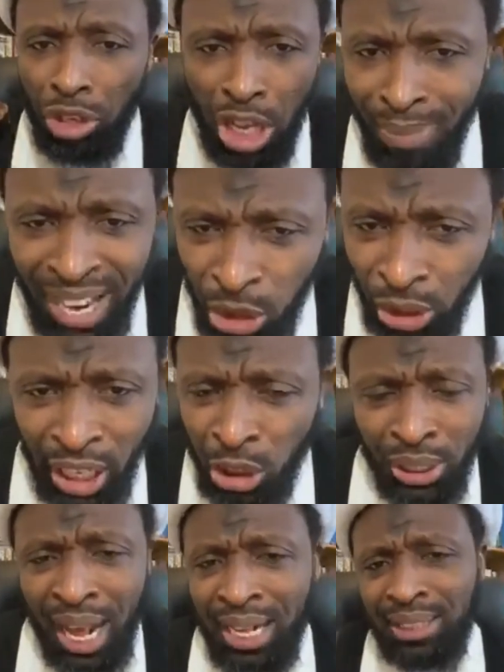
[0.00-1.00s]

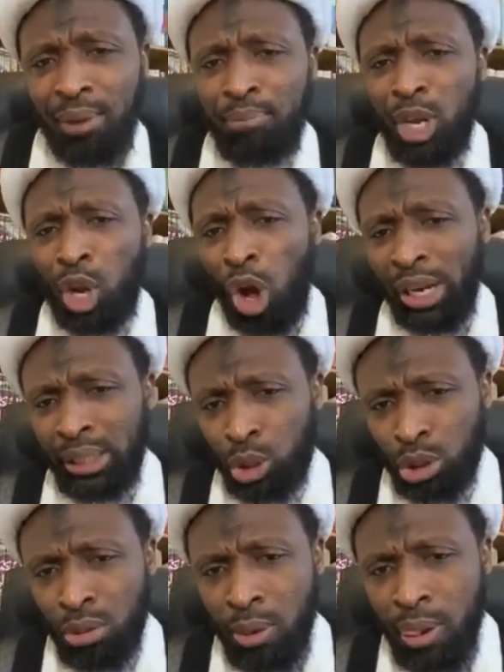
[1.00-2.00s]
imagination, as some may call it,
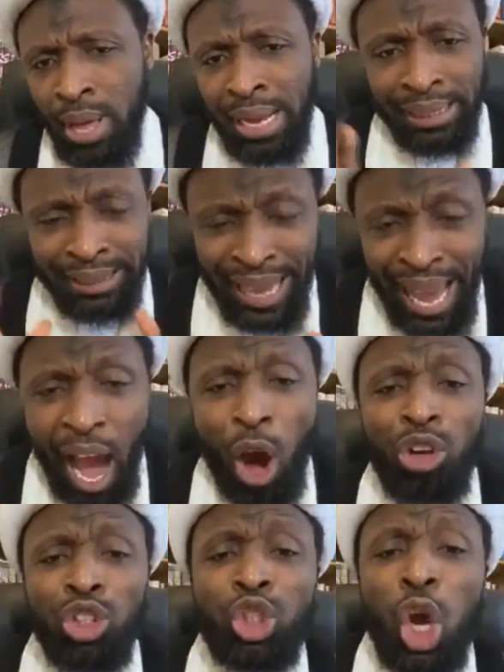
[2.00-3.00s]
they are
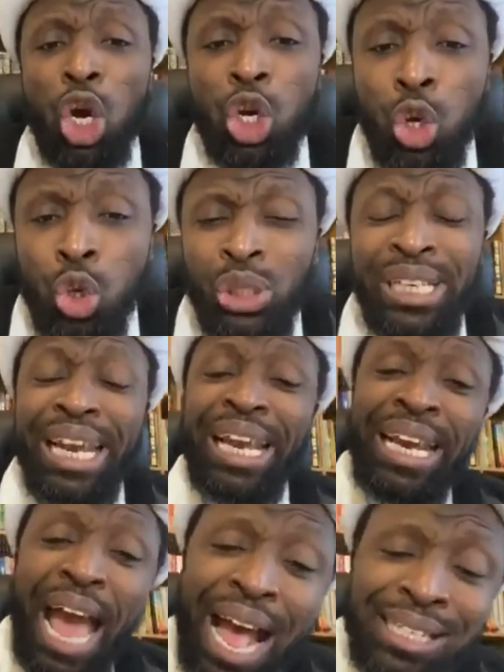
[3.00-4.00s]
also good
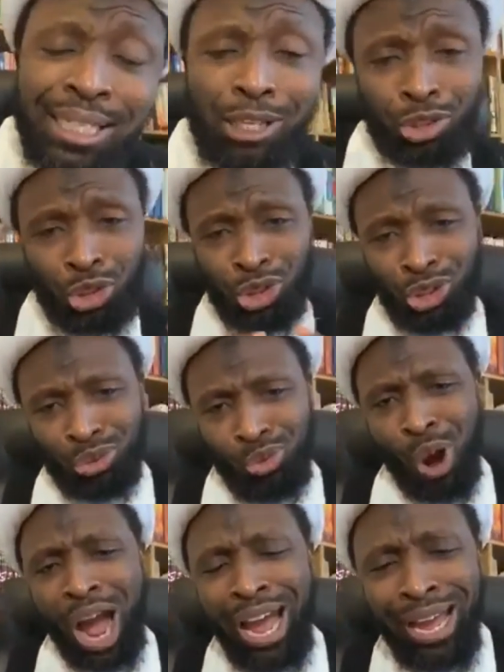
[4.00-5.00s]
in essence.
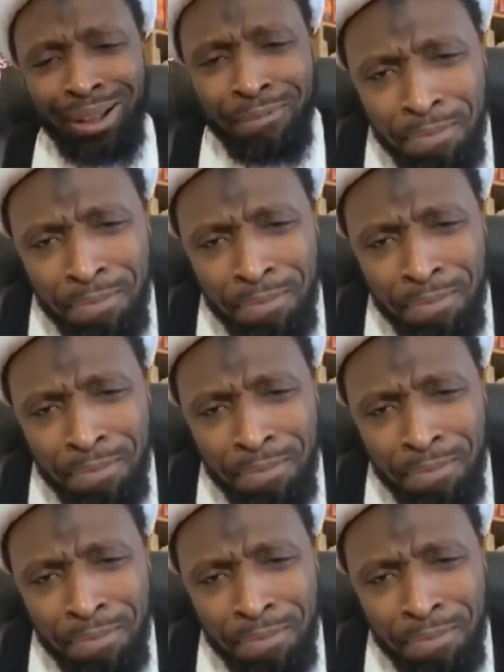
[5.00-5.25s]
Why?